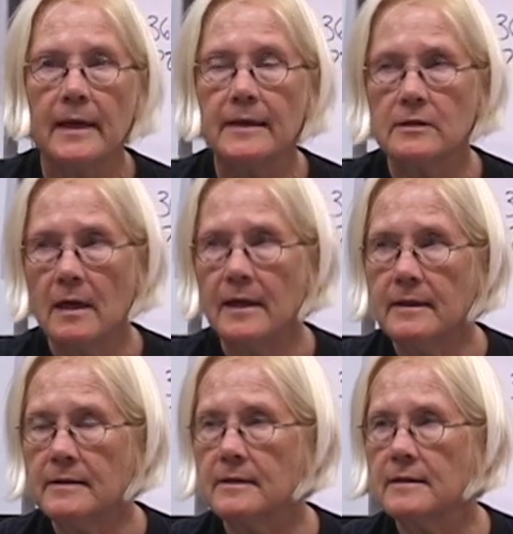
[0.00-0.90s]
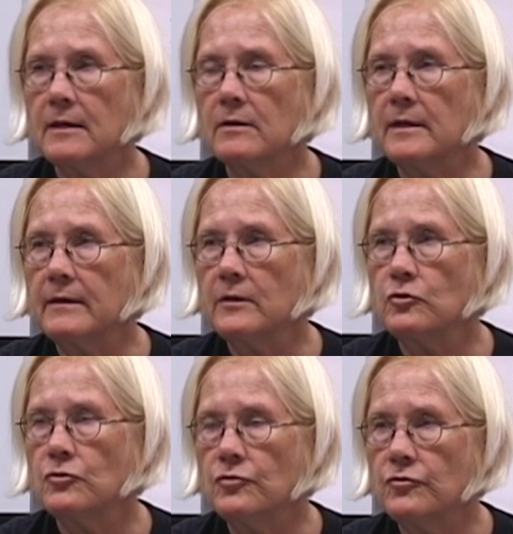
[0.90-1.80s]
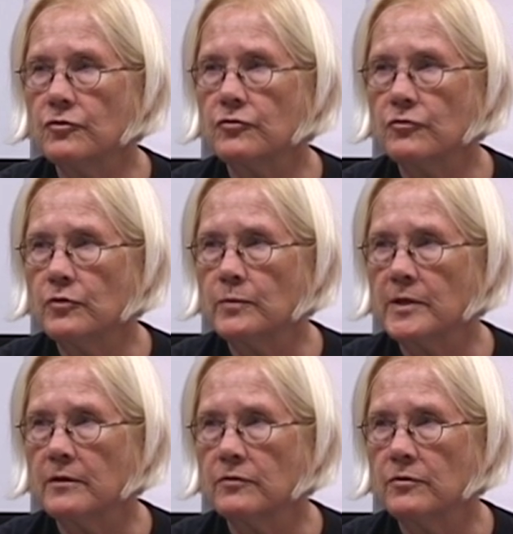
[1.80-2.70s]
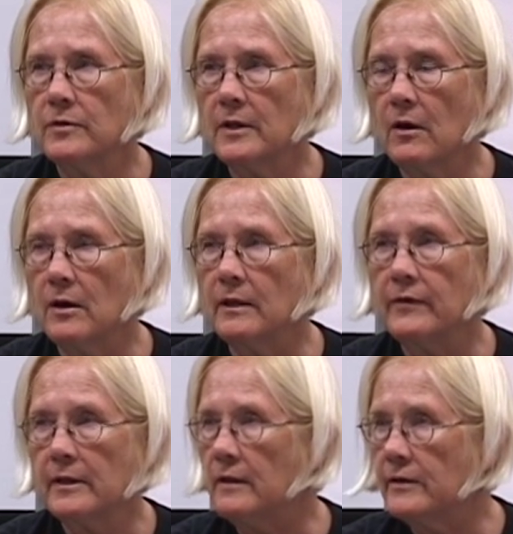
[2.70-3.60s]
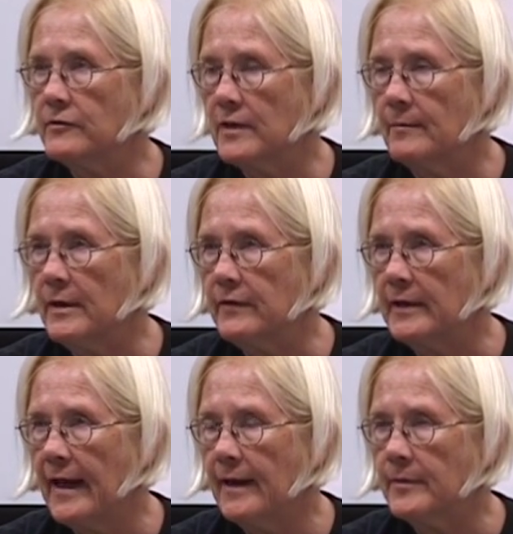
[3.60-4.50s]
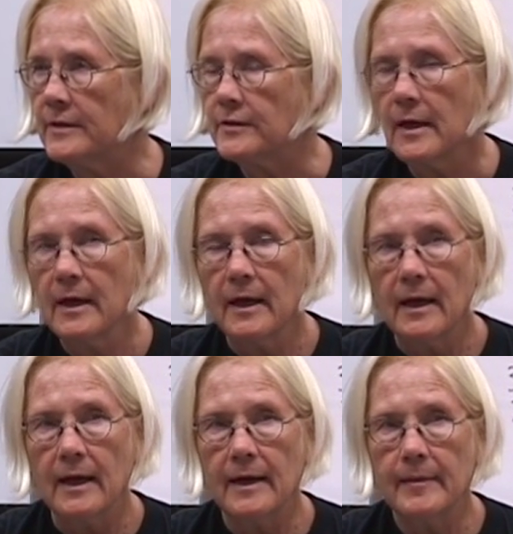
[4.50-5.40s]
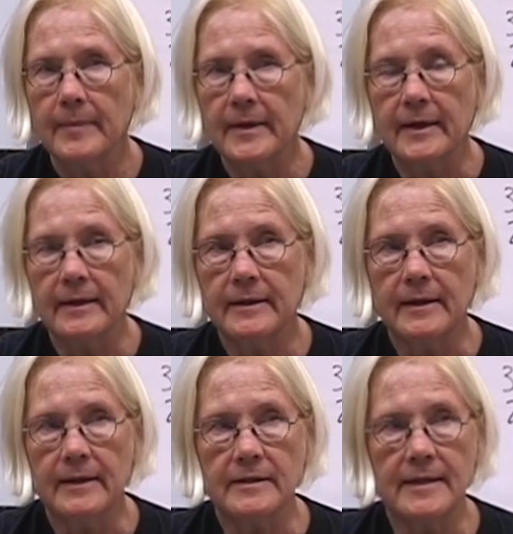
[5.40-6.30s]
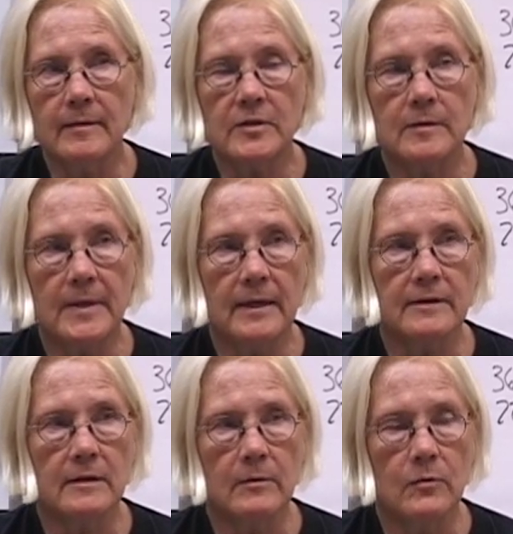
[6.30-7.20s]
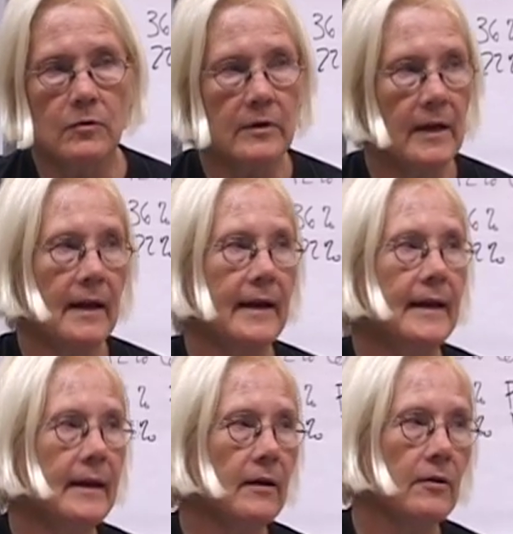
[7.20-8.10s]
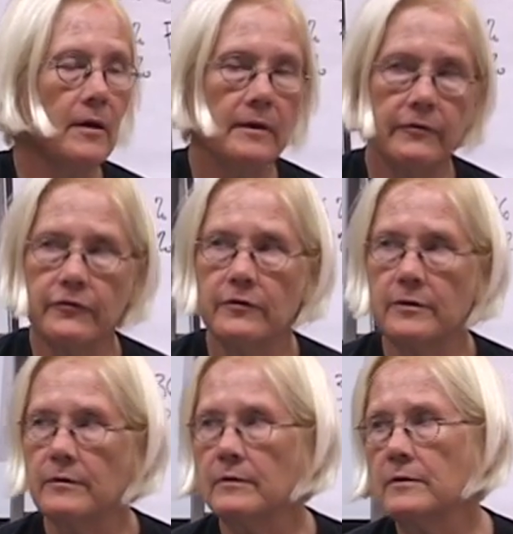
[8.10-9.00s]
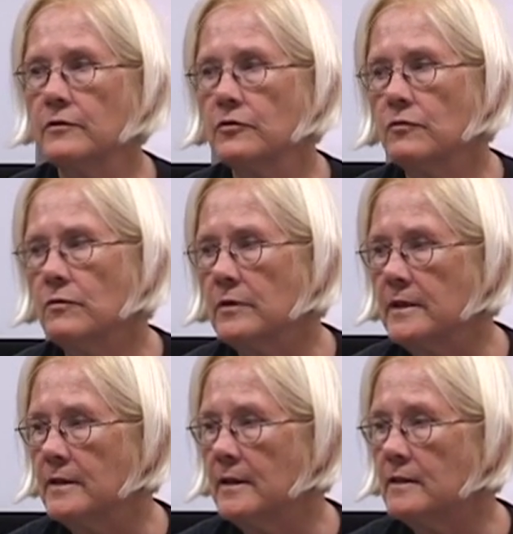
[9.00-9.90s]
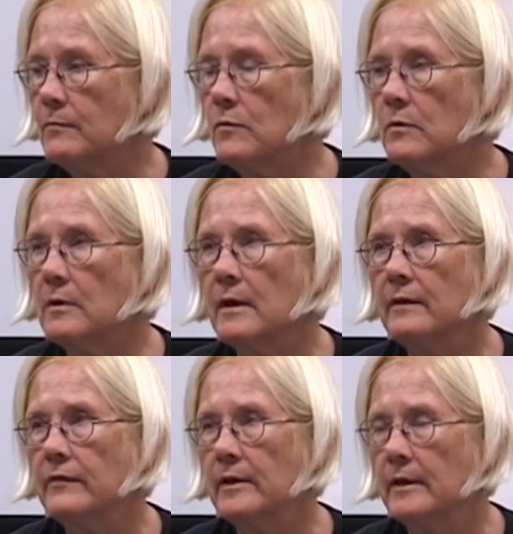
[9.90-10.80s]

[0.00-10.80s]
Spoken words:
It's not necessarily the junior troops that are doing all of it, although some of it happens. But it seems to me, as the more that I hear of the stories, it's more of